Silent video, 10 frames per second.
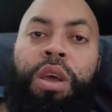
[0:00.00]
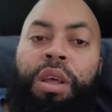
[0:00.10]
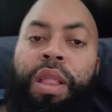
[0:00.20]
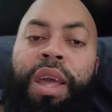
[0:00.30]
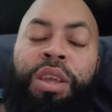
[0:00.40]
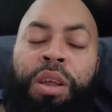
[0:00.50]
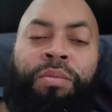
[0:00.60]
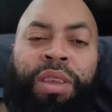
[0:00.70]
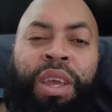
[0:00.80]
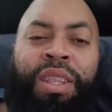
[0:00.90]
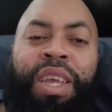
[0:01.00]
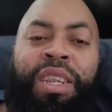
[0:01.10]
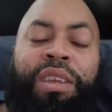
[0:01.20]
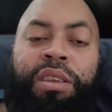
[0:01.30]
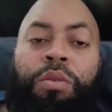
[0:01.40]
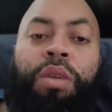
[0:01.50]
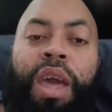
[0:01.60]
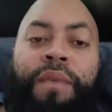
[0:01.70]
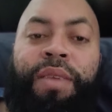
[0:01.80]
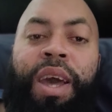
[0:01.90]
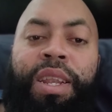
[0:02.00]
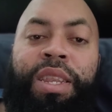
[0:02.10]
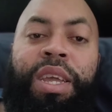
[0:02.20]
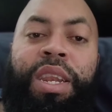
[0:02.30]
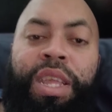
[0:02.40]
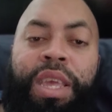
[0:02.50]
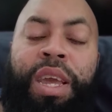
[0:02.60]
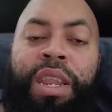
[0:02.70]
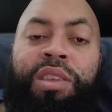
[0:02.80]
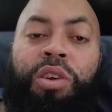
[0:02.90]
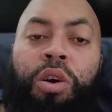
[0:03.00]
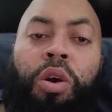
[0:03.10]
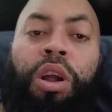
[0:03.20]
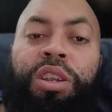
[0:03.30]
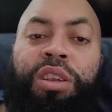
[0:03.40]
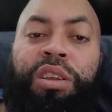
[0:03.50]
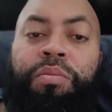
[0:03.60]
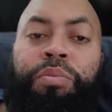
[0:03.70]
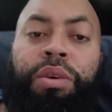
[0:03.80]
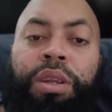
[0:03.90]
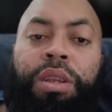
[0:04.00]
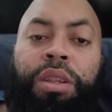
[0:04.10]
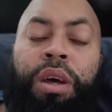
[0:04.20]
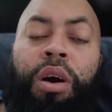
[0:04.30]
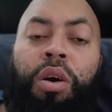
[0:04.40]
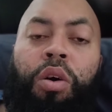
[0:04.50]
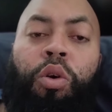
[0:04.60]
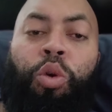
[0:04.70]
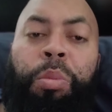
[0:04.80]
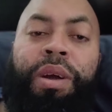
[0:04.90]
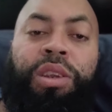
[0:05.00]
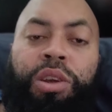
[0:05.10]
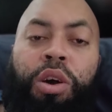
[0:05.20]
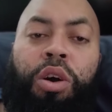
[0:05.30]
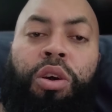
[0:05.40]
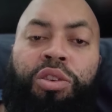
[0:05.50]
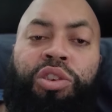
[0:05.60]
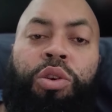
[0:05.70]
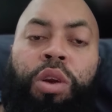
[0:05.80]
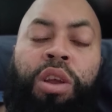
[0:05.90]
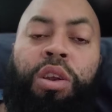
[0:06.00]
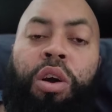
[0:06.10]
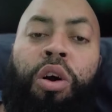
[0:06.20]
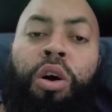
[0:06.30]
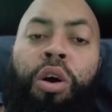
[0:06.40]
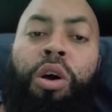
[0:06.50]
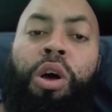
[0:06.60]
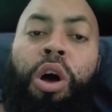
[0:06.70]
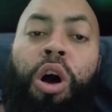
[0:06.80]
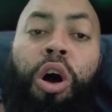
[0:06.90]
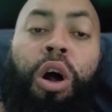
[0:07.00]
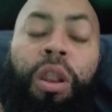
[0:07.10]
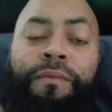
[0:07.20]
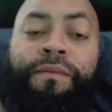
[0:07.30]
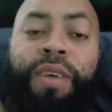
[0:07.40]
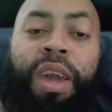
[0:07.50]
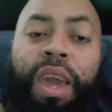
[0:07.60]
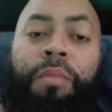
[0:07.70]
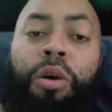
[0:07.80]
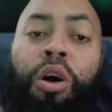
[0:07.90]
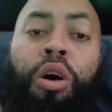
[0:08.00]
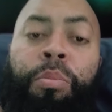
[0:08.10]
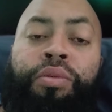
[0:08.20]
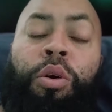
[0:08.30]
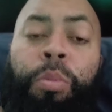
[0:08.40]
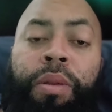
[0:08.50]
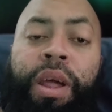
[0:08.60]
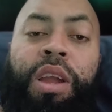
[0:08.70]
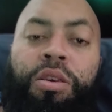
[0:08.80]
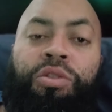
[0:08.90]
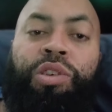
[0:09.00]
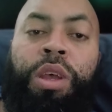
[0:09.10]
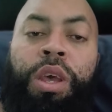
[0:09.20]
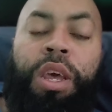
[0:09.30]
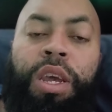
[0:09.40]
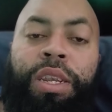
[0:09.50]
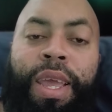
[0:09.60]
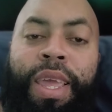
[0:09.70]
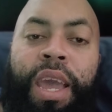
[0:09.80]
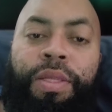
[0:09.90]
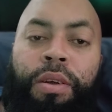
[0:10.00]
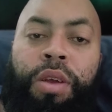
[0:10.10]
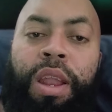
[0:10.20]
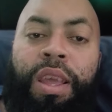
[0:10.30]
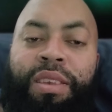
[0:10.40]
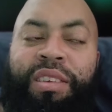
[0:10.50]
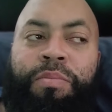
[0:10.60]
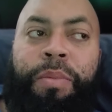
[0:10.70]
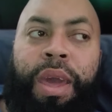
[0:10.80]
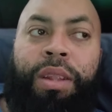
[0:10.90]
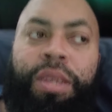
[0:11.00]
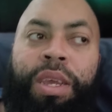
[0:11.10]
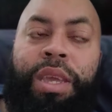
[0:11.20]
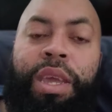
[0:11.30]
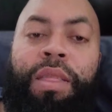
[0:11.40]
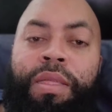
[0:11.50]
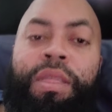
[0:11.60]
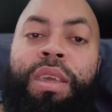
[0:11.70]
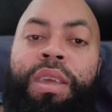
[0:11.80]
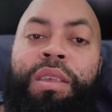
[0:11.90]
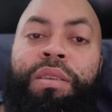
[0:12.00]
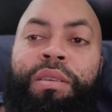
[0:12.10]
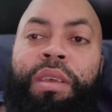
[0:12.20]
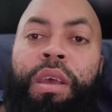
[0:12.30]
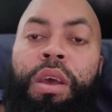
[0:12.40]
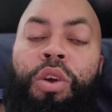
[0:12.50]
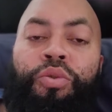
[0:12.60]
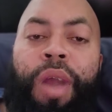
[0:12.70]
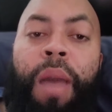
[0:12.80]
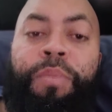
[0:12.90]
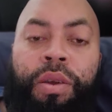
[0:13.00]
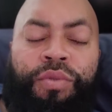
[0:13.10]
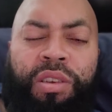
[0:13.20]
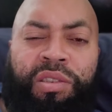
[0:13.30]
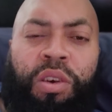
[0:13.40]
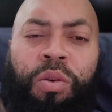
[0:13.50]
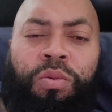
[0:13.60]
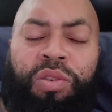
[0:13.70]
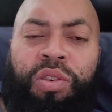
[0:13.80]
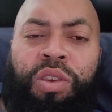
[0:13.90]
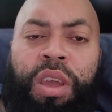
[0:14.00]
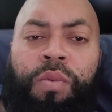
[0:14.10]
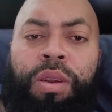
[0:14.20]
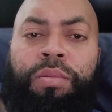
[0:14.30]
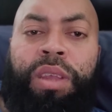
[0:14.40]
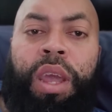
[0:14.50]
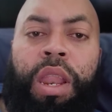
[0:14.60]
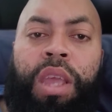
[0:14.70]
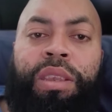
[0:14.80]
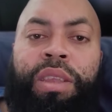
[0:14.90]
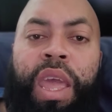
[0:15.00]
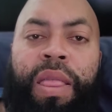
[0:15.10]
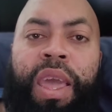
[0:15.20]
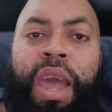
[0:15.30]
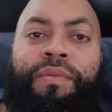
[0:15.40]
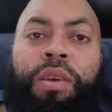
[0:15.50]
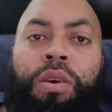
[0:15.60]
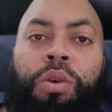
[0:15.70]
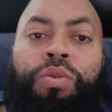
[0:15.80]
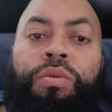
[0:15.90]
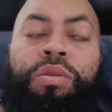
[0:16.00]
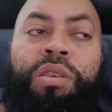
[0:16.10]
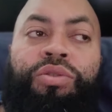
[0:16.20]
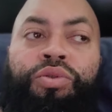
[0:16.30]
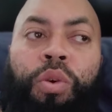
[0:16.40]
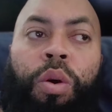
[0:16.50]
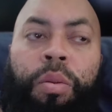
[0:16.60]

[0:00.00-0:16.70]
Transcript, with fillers: like, you know what I'm saying? They just don't have an identity. And it's hard to just put a whole bunch of all star and all Hall of Fame, all pro players together and expect to get these rapid results. You get what I'm saying? It's They have to go through these growing